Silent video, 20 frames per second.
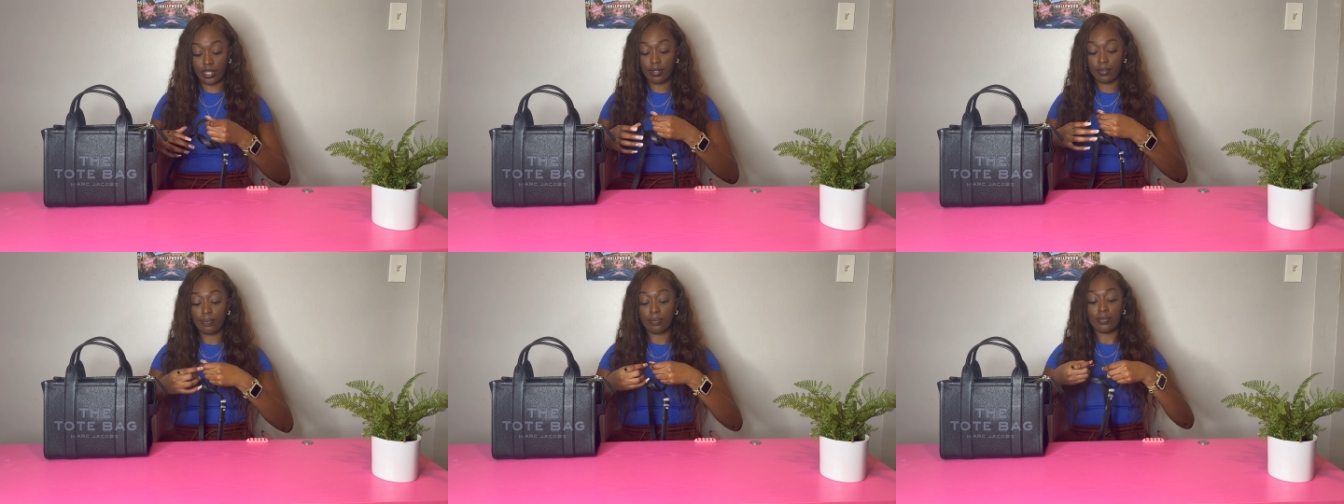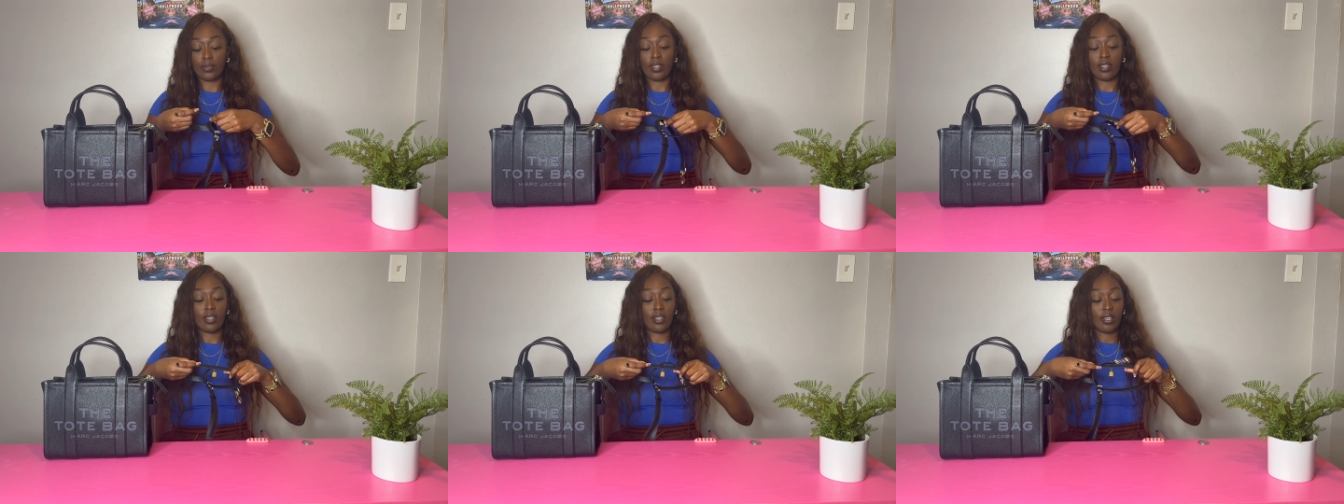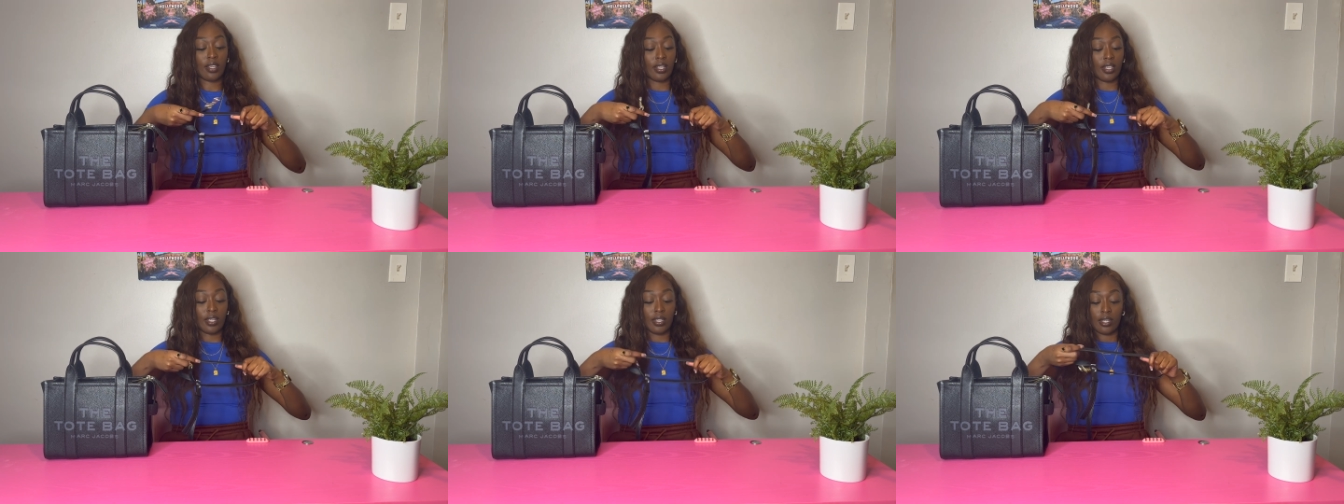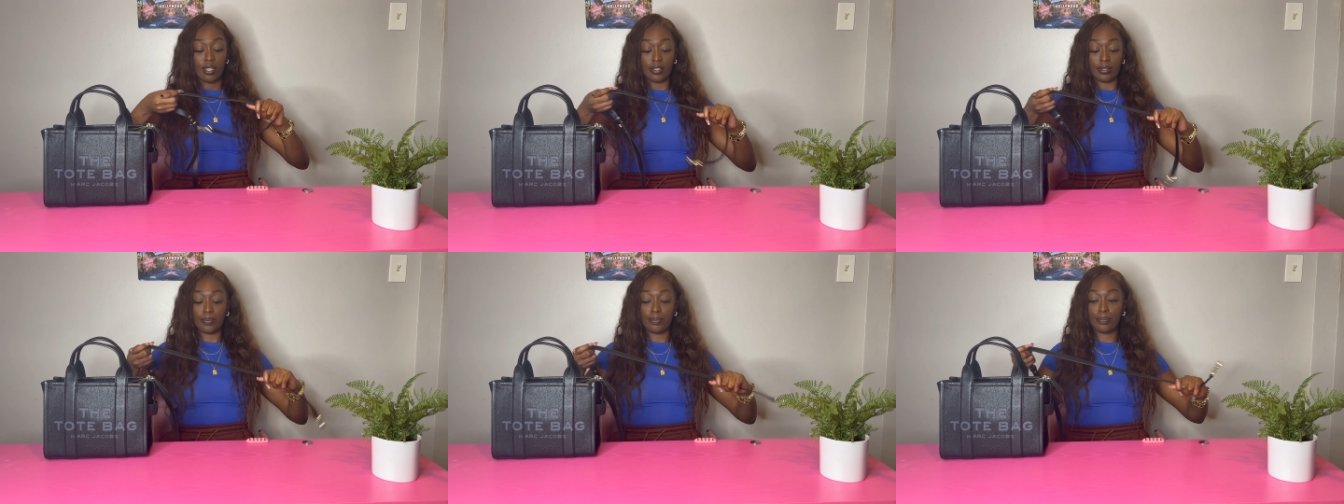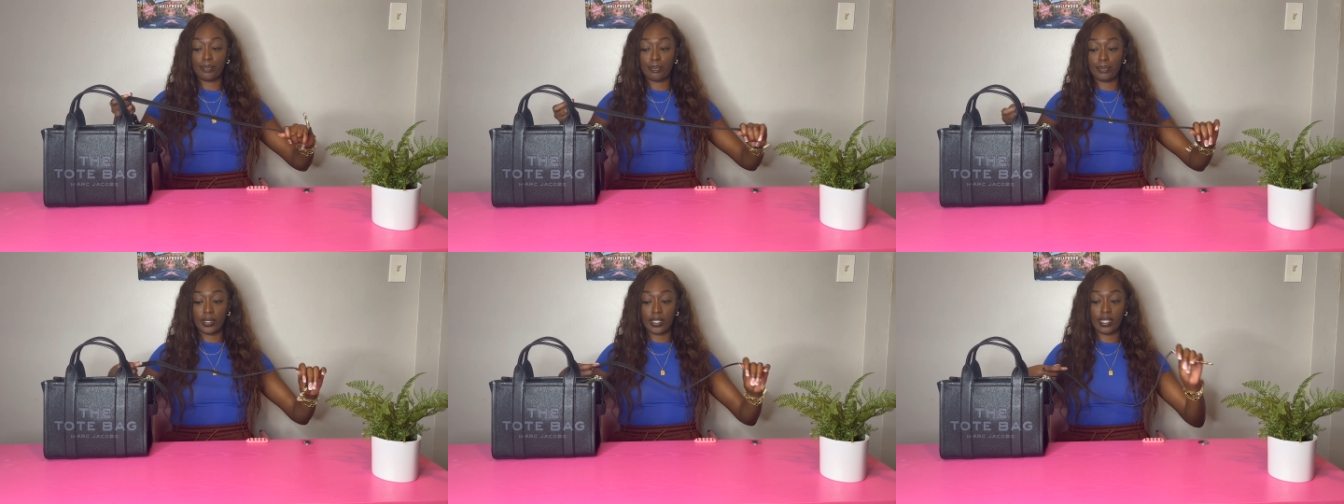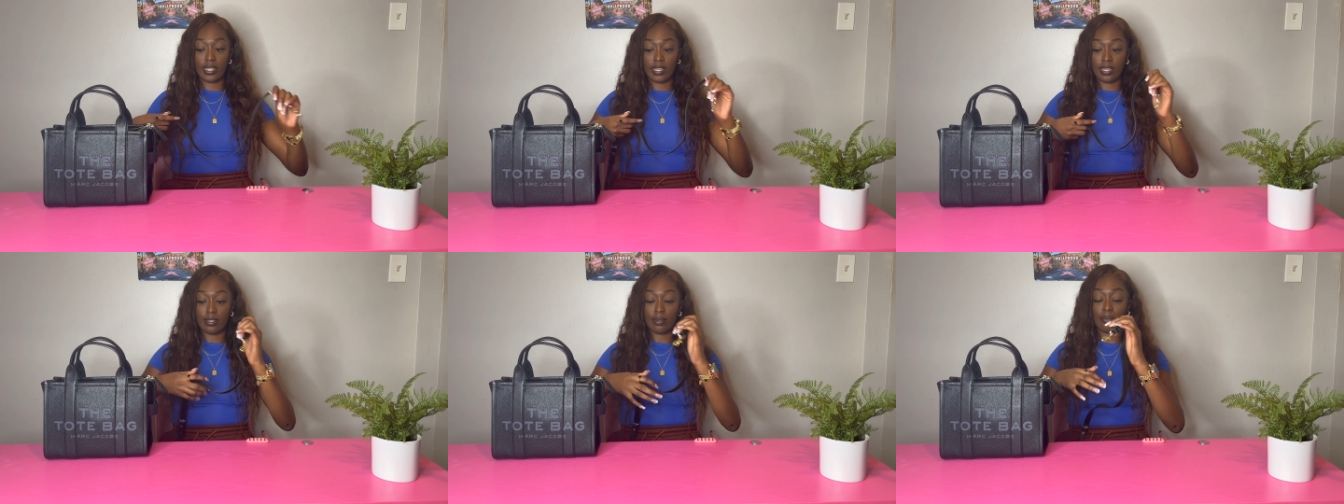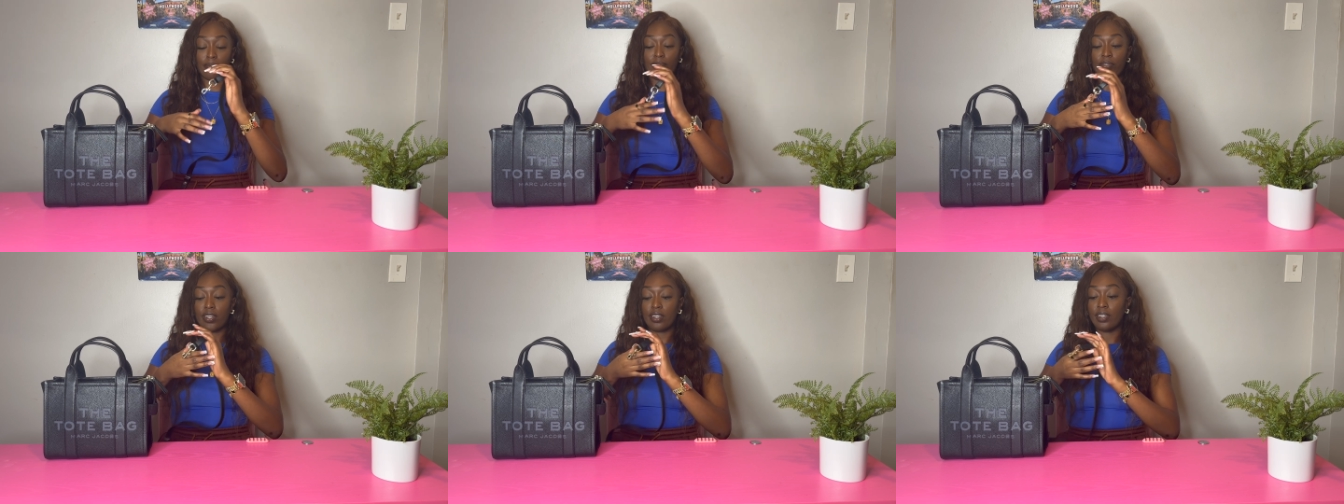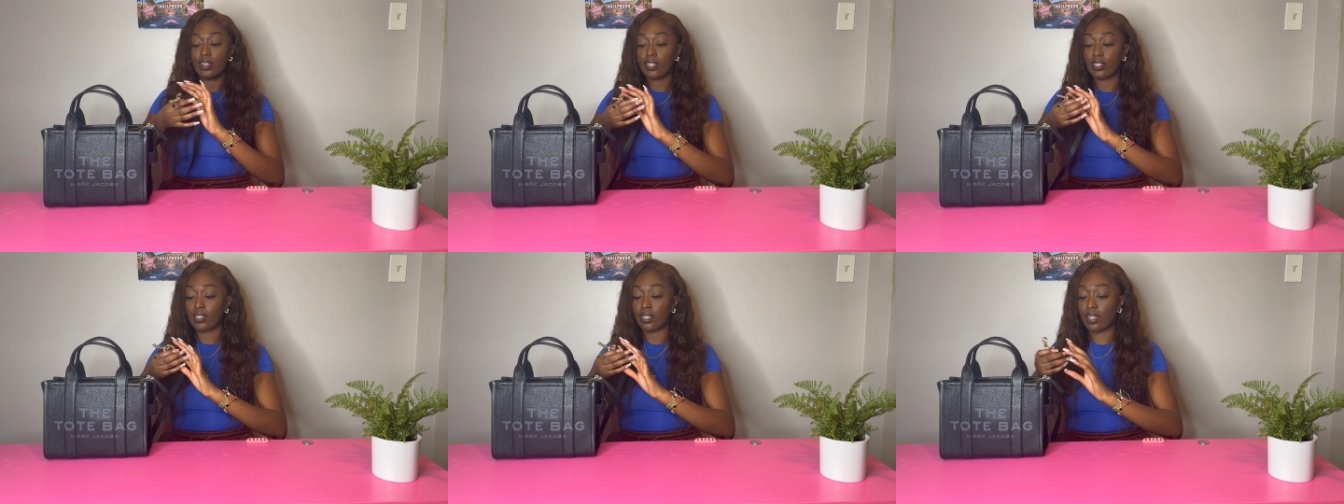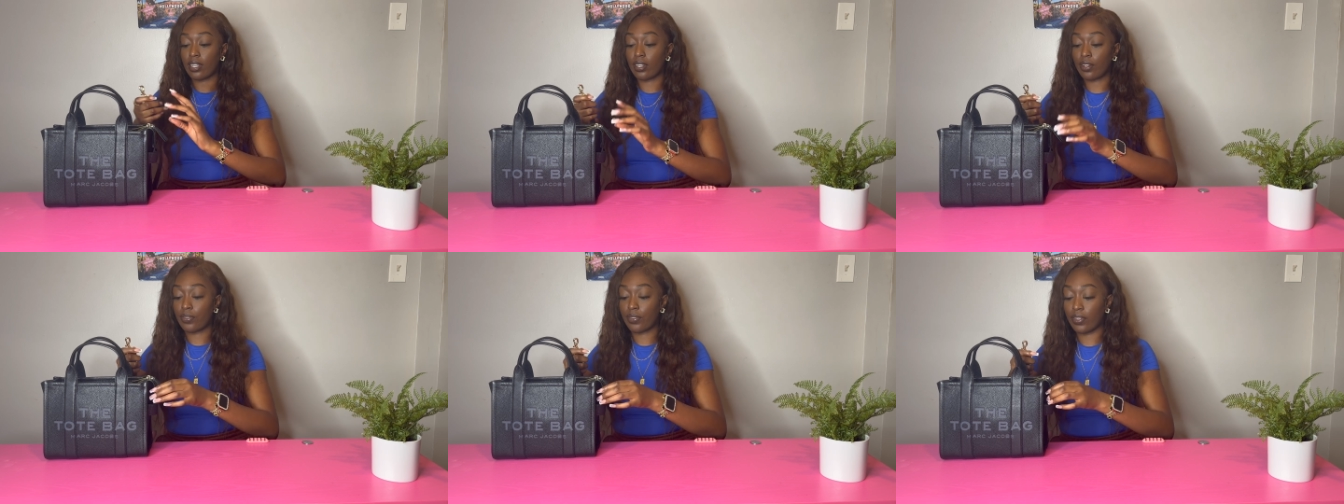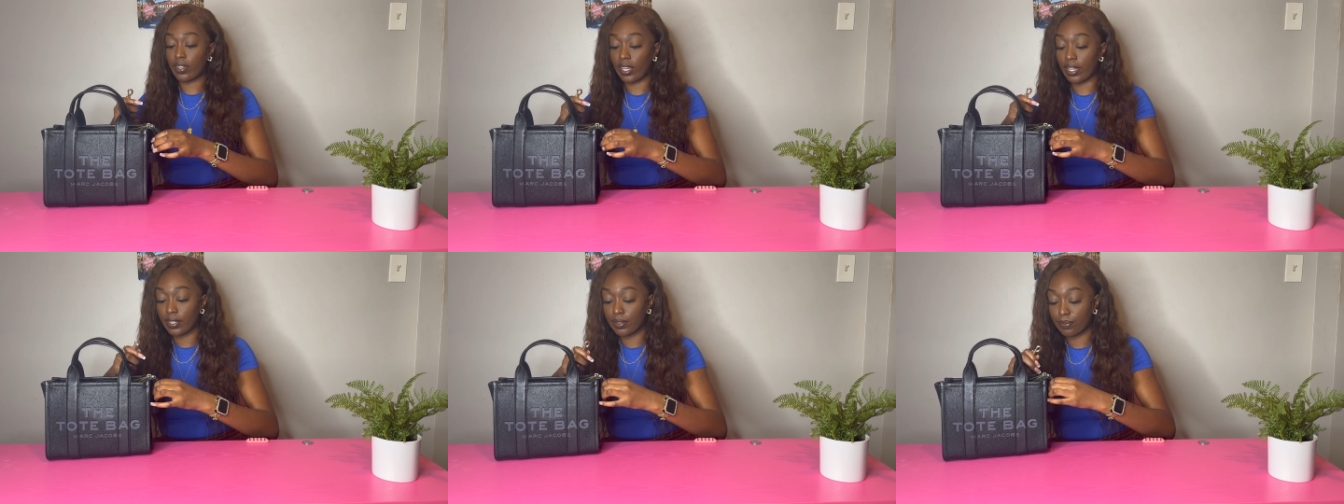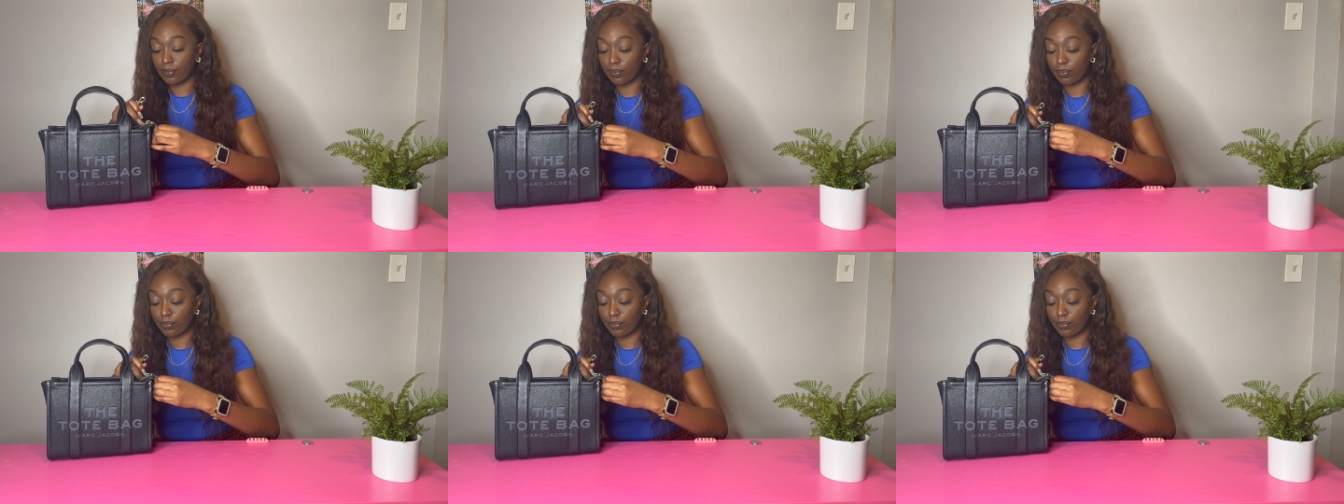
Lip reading: But yeah, I'm very excited for that.